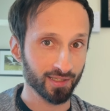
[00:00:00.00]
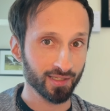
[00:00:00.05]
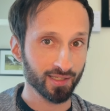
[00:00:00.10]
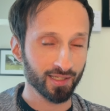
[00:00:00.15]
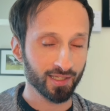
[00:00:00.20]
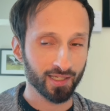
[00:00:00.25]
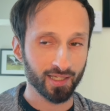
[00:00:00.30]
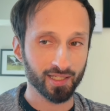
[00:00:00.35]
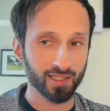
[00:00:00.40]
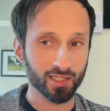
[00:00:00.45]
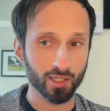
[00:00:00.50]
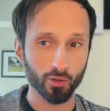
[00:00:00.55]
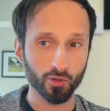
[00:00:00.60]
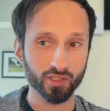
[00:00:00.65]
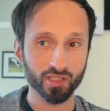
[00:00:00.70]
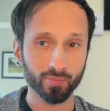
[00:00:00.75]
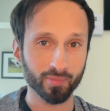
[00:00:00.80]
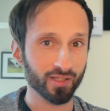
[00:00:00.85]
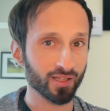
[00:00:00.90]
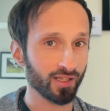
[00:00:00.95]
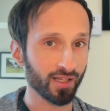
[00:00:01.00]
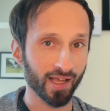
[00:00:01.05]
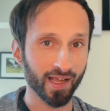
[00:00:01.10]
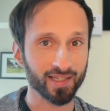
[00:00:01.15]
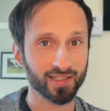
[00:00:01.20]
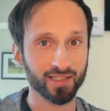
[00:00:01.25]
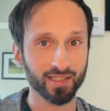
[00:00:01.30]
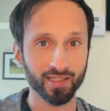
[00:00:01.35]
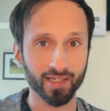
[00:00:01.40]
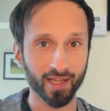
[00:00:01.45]
is going to be the
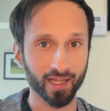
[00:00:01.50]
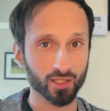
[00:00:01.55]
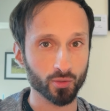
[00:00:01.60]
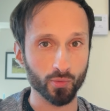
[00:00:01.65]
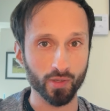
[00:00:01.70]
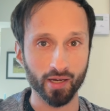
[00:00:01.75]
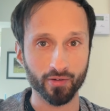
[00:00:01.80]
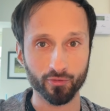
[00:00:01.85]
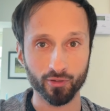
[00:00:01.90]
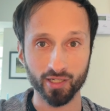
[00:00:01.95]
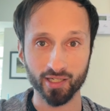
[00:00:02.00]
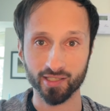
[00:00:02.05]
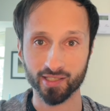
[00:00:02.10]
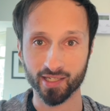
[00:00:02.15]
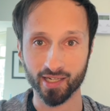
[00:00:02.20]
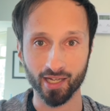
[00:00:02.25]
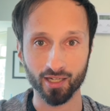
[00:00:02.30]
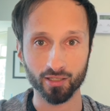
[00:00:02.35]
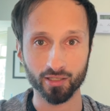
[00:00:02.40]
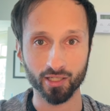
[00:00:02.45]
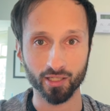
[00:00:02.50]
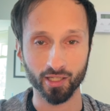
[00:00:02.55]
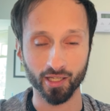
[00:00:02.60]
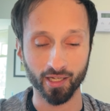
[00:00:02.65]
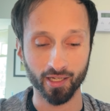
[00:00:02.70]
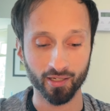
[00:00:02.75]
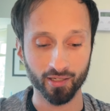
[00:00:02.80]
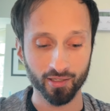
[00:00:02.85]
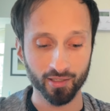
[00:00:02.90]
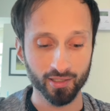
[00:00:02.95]
last index we ever need to
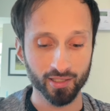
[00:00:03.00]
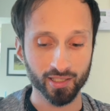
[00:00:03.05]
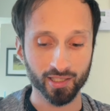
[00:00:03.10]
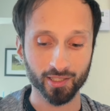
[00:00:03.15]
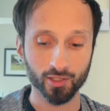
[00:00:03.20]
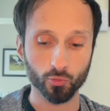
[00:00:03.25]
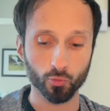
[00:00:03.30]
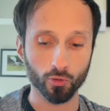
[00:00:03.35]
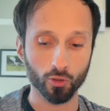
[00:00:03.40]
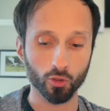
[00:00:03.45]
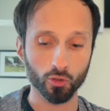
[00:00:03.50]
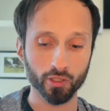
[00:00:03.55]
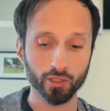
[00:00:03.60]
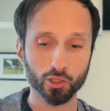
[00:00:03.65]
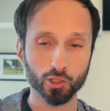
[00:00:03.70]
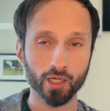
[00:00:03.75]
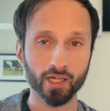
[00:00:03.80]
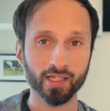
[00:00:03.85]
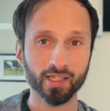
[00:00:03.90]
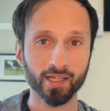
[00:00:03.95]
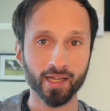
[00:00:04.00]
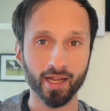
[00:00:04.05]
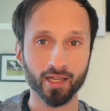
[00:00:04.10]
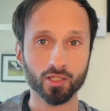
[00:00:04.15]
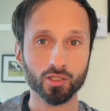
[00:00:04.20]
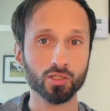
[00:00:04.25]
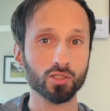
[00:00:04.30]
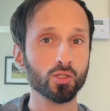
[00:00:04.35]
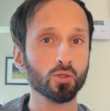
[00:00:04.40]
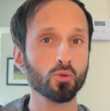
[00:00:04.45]
calculate, since we're only trying to
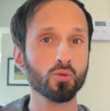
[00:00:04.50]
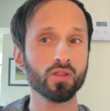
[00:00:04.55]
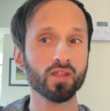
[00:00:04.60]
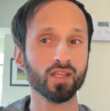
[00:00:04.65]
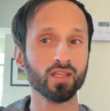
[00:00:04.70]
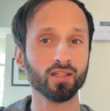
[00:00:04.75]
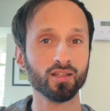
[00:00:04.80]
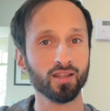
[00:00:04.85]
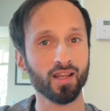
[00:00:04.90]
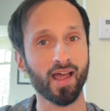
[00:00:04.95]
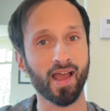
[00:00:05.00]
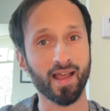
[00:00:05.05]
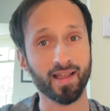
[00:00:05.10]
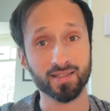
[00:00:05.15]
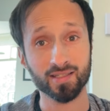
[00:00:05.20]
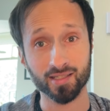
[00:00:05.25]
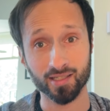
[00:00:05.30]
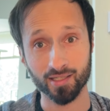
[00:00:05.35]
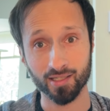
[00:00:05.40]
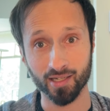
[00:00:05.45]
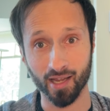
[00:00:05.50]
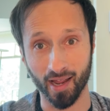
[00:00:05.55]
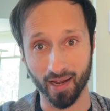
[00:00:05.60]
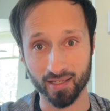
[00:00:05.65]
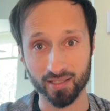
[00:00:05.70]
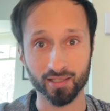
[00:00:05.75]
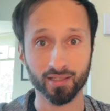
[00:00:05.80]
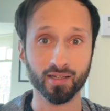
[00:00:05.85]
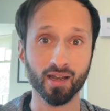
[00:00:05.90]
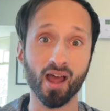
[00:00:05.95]
get to the last
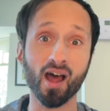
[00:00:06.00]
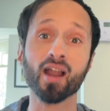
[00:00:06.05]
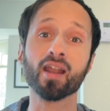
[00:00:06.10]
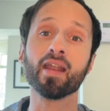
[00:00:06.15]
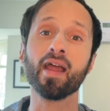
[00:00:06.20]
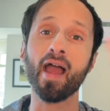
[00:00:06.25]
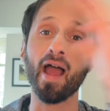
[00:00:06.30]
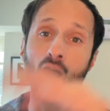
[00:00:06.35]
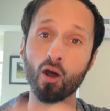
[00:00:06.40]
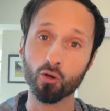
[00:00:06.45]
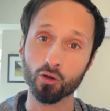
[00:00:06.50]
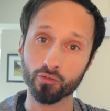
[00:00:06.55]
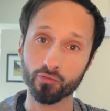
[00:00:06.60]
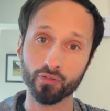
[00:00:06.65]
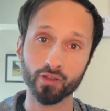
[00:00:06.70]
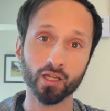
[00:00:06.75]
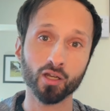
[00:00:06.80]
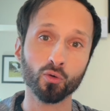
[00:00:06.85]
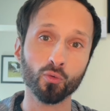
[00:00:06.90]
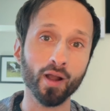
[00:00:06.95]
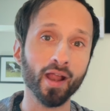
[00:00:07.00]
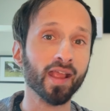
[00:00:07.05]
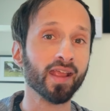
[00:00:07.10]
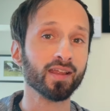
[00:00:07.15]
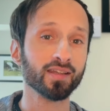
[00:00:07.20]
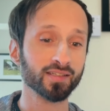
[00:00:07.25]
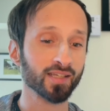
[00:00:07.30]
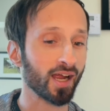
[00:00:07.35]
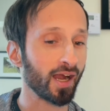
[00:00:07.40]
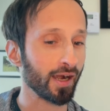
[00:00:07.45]
index, not out of the array
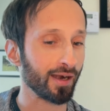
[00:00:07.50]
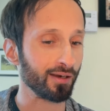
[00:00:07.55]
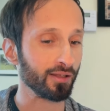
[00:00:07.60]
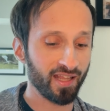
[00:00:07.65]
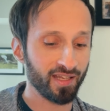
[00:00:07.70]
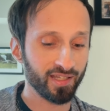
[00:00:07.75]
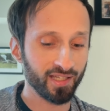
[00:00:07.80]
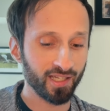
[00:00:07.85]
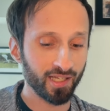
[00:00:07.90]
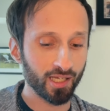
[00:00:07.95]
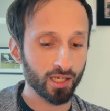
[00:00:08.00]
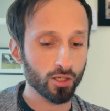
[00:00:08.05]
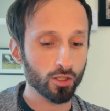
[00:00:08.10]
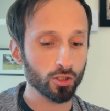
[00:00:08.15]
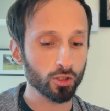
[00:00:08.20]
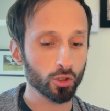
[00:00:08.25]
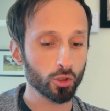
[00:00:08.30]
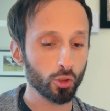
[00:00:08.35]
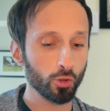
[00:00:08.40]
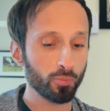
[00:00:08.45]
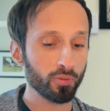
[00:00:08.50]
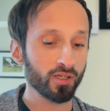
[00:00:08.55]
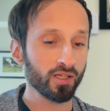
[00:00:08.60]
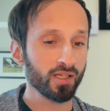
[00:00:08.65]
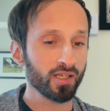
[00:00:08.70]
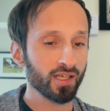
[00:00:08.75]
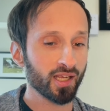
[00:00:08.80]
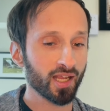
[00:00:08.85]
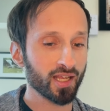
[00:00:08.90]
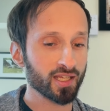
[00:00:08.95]
entirely. The inner loop
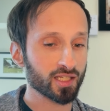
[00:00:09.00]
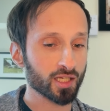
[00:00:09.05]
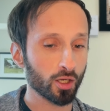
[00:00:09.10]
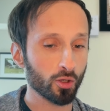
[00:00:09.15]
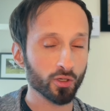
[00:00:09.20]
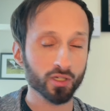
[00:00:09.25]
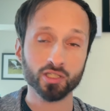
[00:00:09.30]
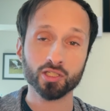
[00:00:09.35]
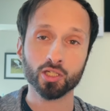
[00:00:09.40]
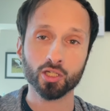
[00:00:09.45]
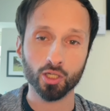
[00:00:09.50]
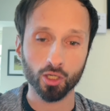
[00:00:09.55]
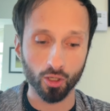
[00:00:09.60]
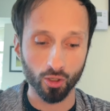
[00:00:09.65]
is going to go